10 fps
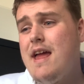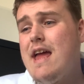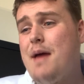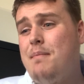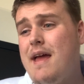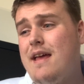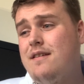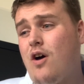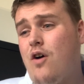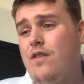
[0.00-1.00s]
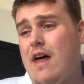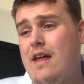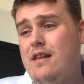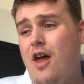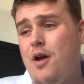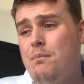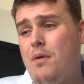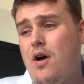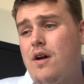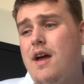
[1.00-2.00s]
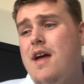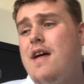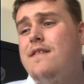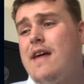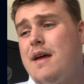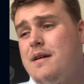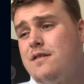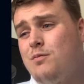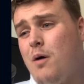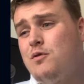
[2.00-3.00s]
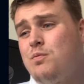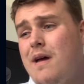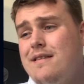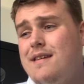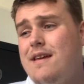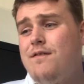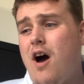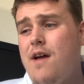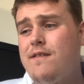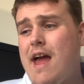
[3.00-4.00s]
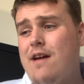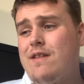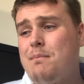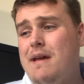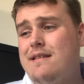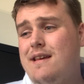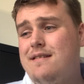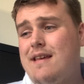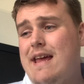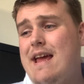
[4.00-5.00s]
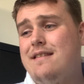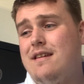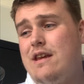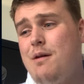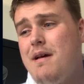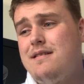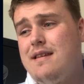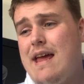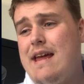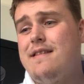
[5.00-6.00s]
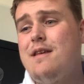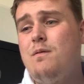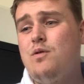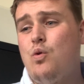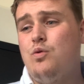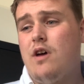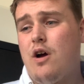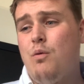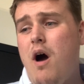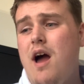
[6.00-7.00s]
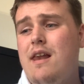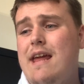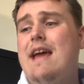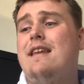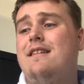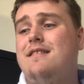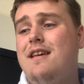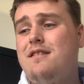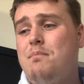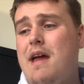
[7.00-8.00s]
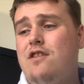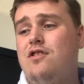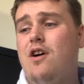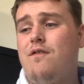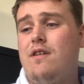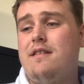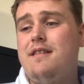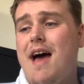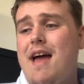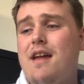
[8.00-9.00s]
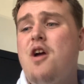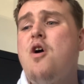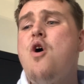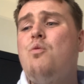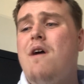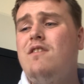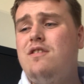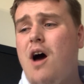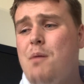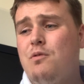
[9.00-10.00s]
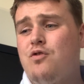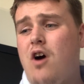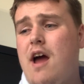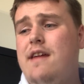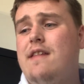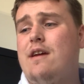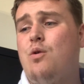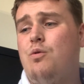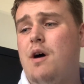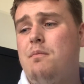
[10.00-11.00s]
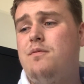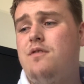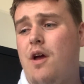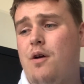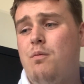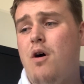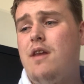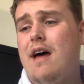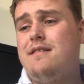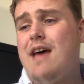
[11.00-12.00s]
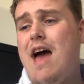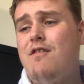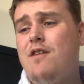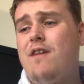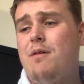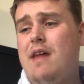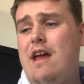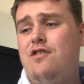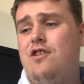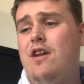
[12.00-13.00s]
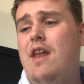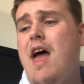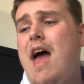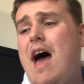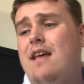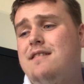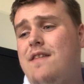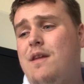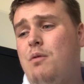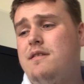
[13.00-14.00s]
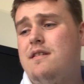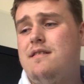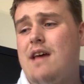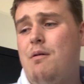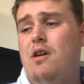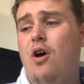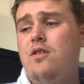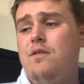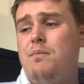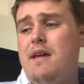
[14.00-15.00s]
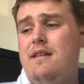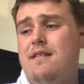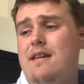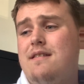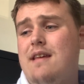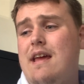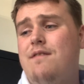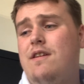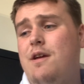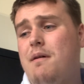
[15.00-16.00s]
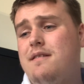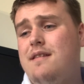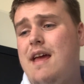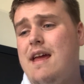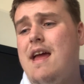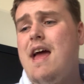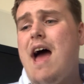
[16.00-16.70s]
It appears on their loan book. They swapped 25k of that BTC into UST. This was all done quietly in anticipation of the attack. When the time was right, they called up Do Kwon at Terra Foundation and said they wanted to sell a lot of BTC for UST.